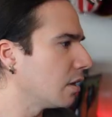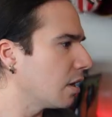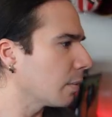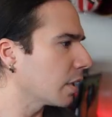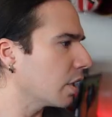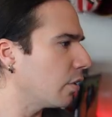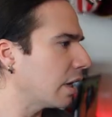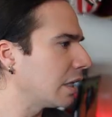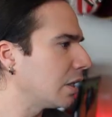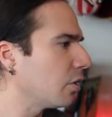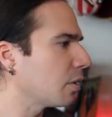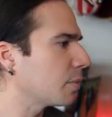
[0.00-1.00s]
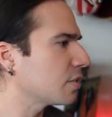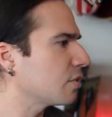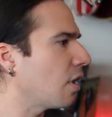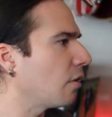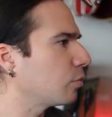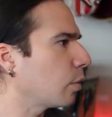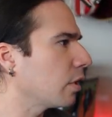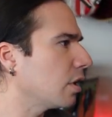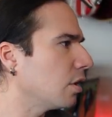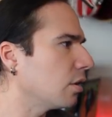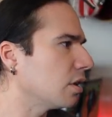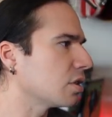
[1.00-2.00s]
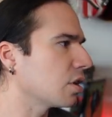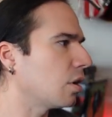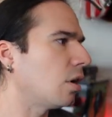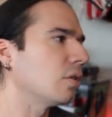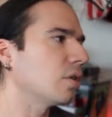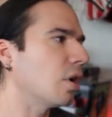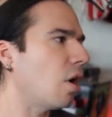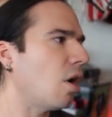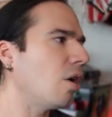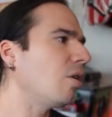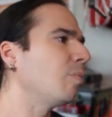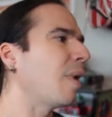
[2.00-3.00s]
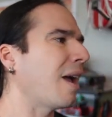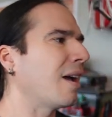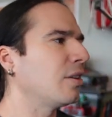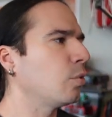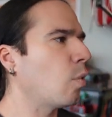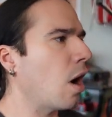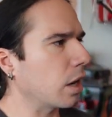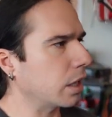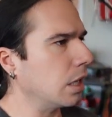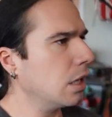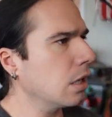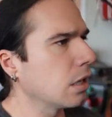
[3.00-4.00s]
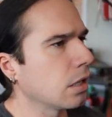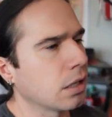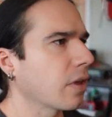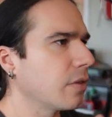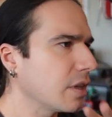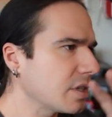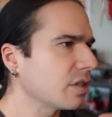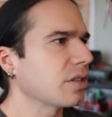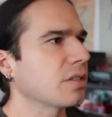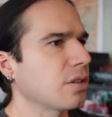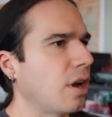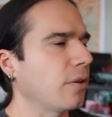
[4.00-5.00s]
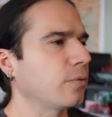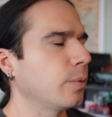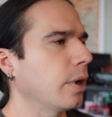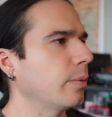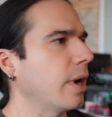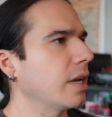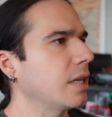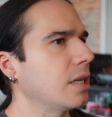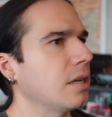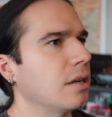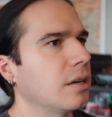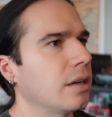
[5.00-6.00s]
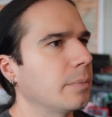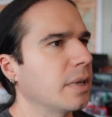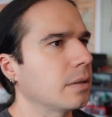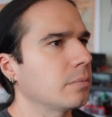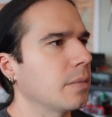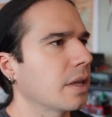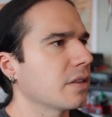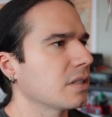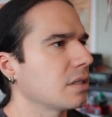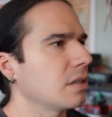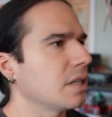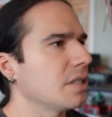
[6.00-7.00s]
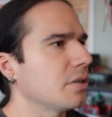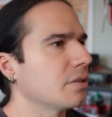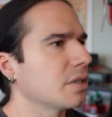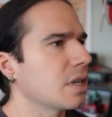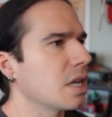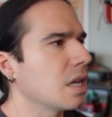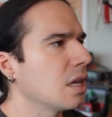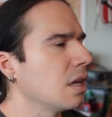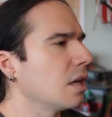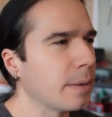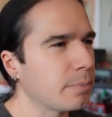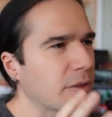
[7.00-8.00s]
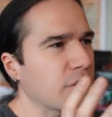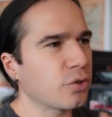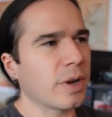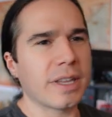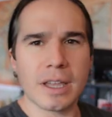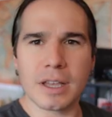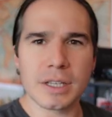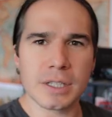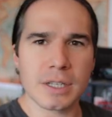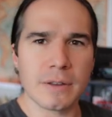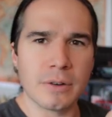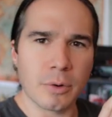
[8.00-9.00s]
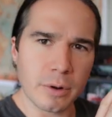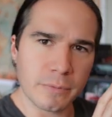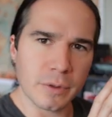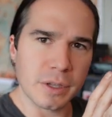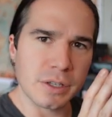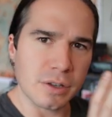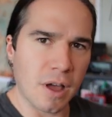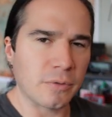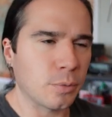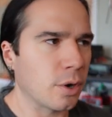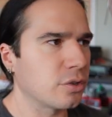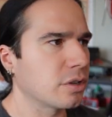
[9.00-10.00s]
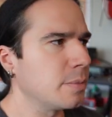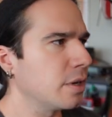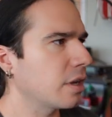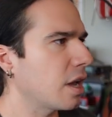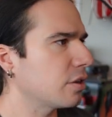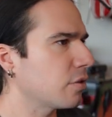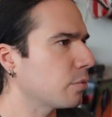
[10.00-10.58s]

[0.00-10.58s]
Now I'm going to go ahead and load up the software here. It's called All Band Walkie. This is the software right here. I'm going to make this a little easier to see. But the trick is, in order for the software to communicate